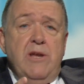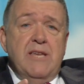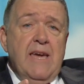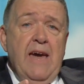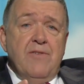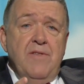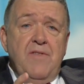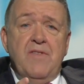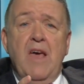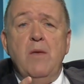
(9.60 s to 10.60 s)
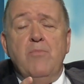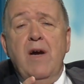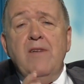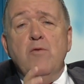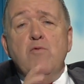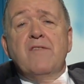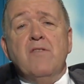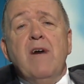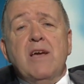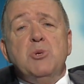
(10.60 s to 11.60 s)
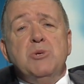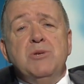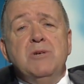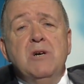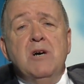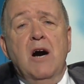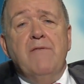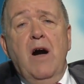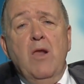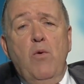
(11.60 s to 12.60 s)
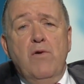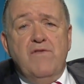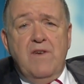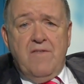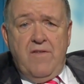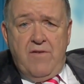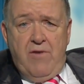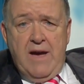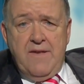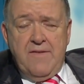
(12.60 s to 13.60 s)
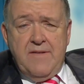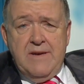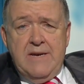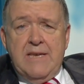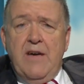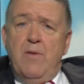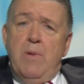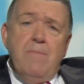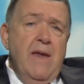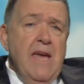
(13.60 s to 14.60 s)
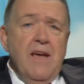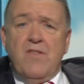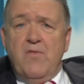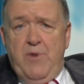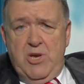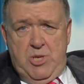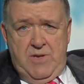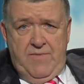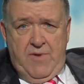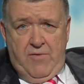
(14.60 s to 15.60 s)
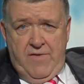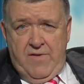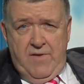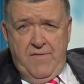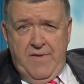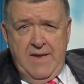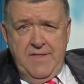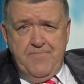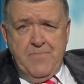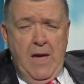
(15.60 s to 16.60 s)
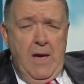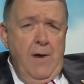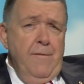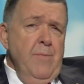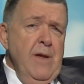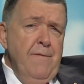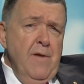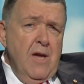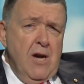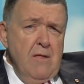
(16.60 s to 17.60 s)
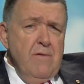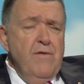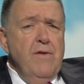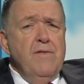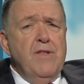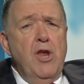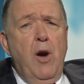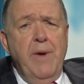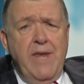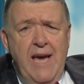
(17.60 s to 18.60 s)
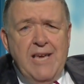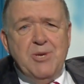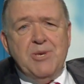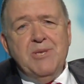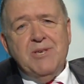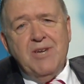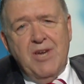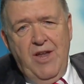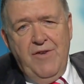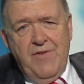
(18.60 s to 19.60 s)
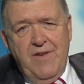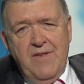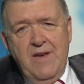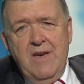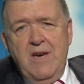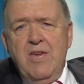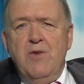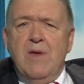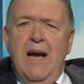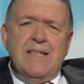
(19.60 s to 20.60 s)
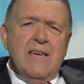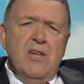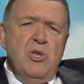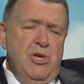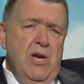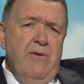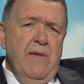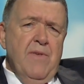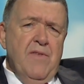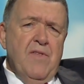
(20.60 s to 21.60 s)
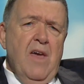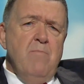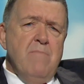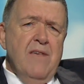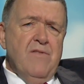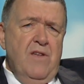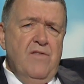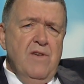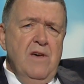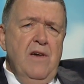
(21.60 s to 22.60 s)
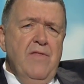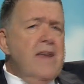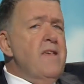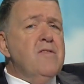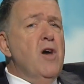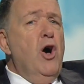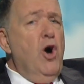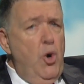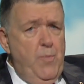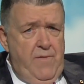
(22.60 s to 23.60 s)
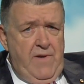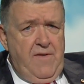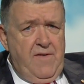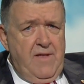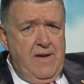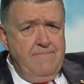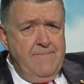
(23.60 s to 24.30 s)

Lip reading: together and celebrate the resurrection of our Lord Jesus Christ. Now, there'll be many expressions of the Christian faith from different cultures, denominations and countries, uniting and sharing the same message. That is the hope of Easter.